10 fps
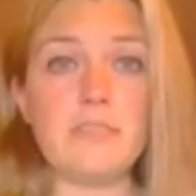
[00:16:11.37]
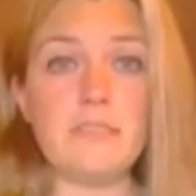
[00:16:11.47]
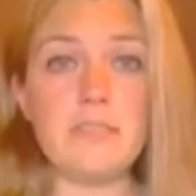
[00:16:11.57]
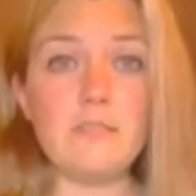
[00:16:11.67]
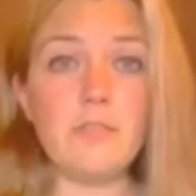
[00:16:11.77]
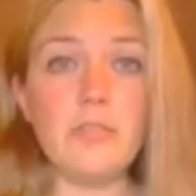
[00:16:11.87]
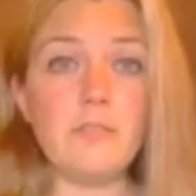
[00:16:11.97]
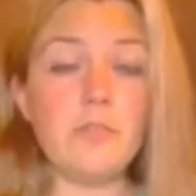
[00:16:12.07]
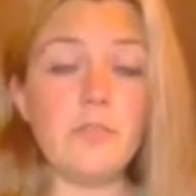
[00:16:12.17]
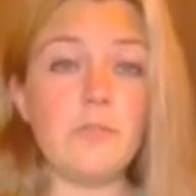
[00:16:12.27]
That's all you
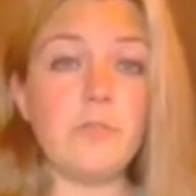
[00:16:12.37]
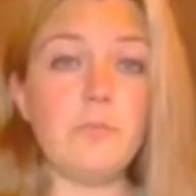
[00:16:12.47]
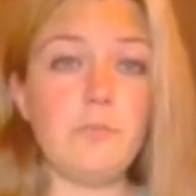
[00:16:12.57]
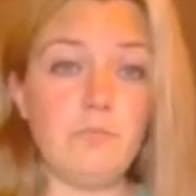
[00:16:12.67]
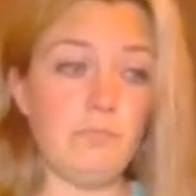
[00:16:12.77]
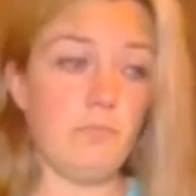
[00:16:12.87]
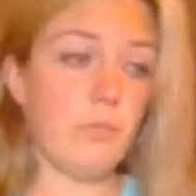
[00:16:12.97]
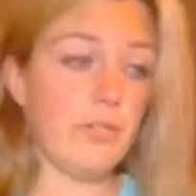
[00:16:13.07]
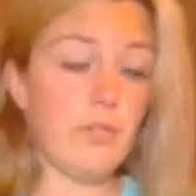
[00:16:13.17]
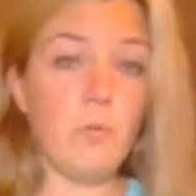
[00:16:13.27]
do.
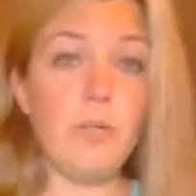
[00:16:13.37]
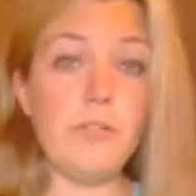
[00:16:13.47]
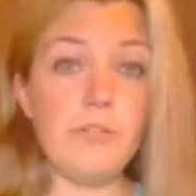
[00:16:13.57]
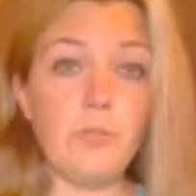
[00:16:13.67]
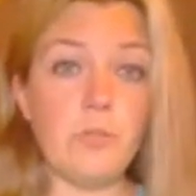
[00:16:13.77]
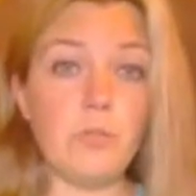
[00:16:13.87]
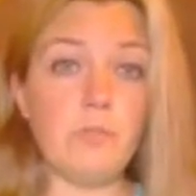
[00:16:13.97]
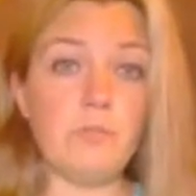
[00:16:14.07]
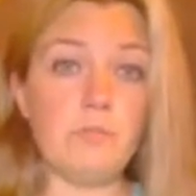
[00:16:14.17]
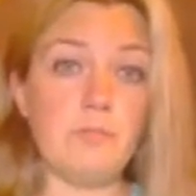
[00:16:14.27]
What do you want? Do you want
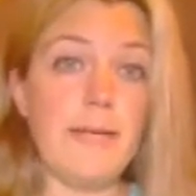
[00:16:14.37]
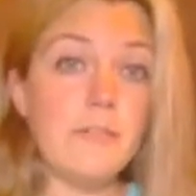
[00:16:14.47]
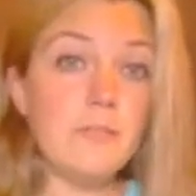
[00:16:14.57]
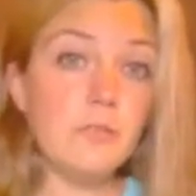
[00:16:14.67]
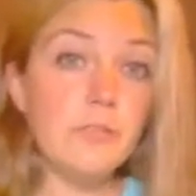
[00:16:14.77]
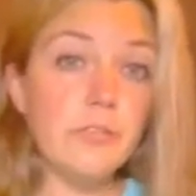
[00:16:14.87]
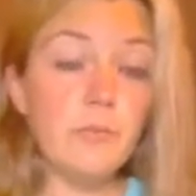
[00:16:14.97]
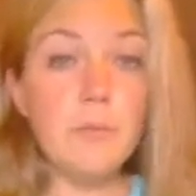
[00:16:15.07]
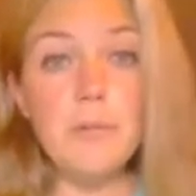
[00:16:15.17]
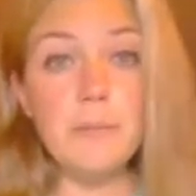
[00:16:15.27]
natural? Do you
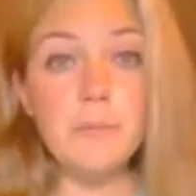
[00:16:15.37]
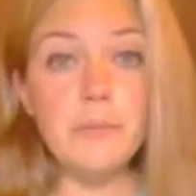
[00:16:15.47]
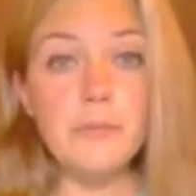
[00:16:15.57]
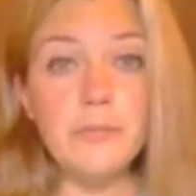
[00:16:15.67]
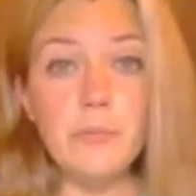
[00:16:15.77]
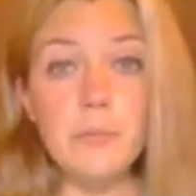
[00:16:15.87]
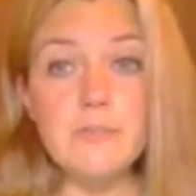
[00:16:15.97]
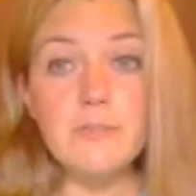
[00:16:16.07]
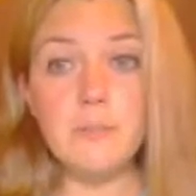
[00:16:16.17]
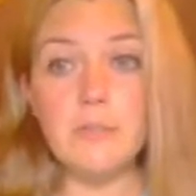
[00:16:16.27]
want peppermint, or do you want
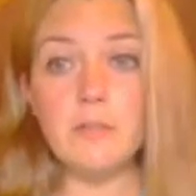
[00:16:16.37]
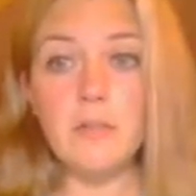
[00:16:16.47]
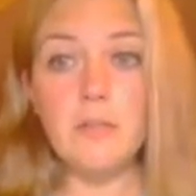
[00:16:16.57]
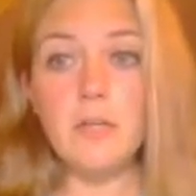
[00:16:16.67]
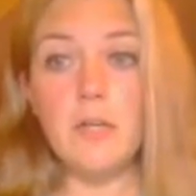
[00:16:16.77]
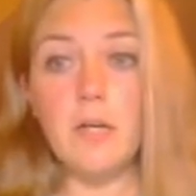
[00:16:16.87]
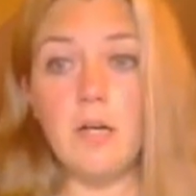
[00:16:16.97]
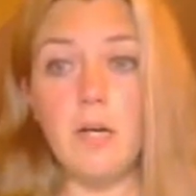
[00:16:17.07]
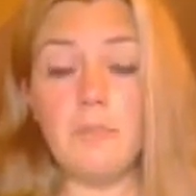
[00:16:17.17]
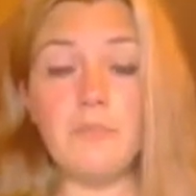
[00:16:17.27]
cinnamon?
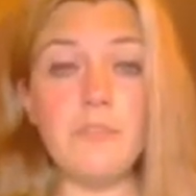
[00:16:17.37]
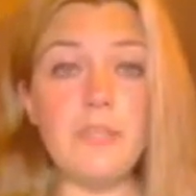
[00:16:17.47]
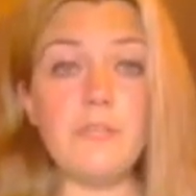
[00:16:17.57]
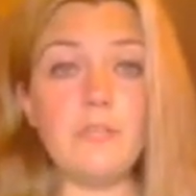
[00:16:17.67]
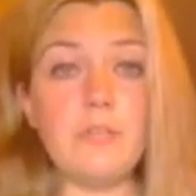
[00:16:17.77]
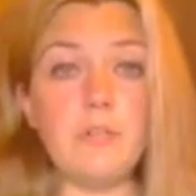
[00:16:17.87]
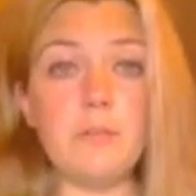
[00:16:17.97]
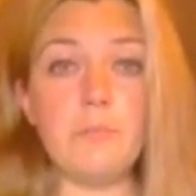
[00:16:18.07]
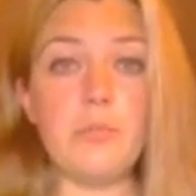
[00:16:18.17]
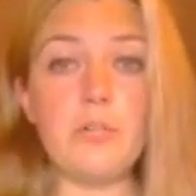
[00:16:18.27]
If you think you're going
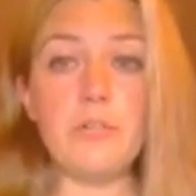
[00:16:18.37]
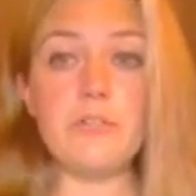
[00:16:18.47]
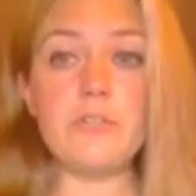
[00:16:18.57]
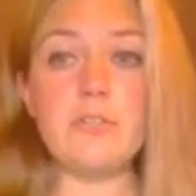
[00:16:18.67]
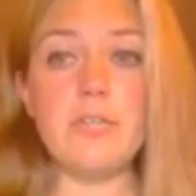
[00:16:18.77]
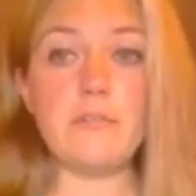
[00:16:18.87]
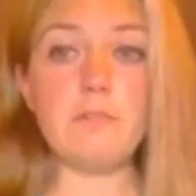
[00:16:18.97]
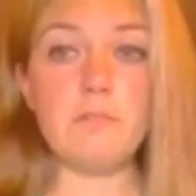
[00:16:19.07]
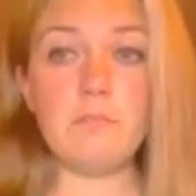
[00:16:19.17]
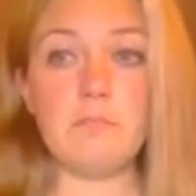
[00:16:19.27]
to put it on your
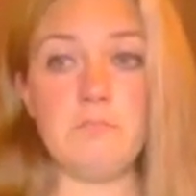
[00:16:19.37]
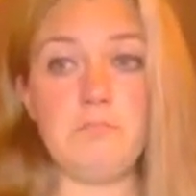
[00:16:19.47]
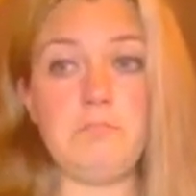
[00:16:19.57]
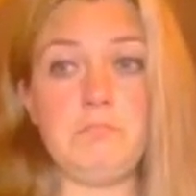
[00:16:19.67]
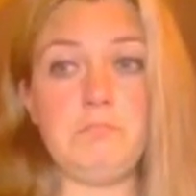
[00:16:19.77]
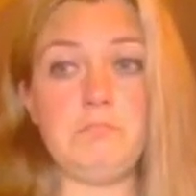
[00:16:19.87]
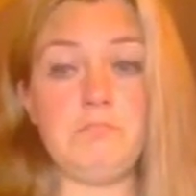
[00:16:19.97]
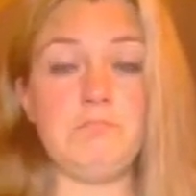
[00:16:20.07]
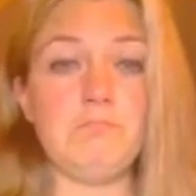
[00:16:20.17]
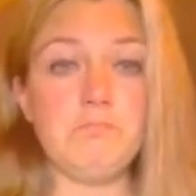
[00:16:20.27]
skin,
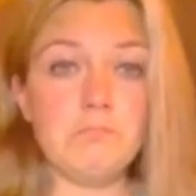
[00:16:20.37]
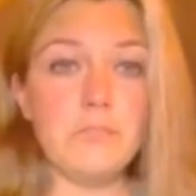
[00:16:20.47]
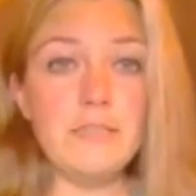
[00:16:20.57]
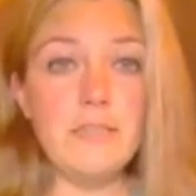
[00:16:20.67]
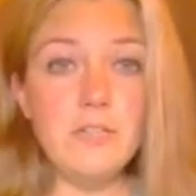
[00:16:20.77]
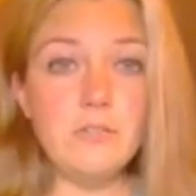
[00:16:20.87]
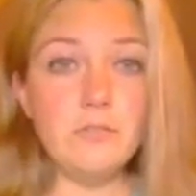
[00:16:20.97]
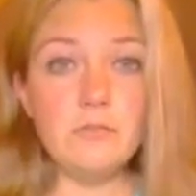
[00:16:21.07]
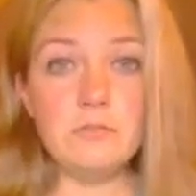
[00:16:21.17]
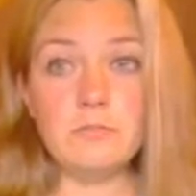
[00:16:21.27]
get
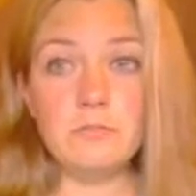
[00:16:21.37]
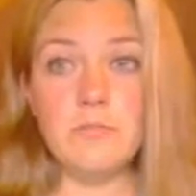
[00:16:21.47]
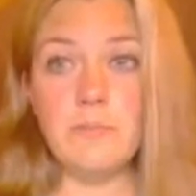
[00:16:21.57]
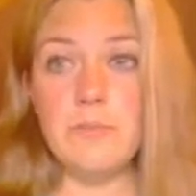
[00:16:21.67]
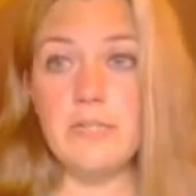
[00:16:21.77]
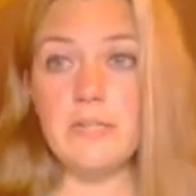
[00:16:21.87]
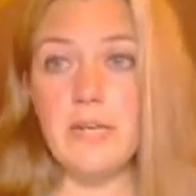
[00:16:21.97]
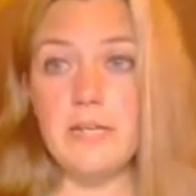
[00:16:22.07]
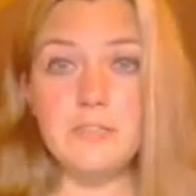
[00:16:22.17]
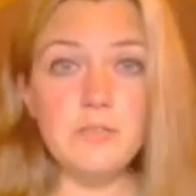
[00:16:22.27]
natural. That way you can
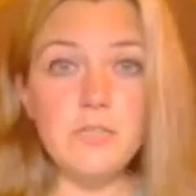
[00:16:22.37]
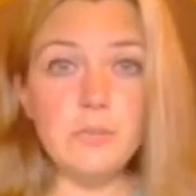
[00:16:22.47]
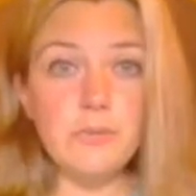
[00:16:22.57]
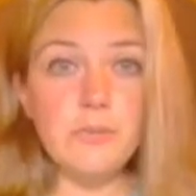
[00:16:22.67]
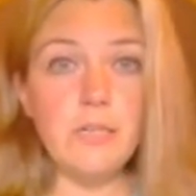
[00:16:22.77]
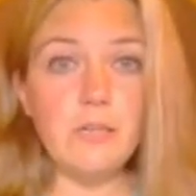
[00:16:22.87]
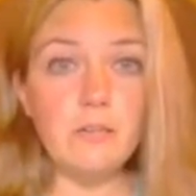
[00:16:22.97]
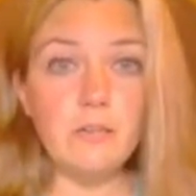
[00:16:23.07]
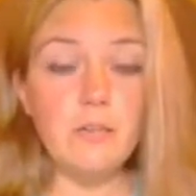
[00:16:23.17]
kind of do double duty.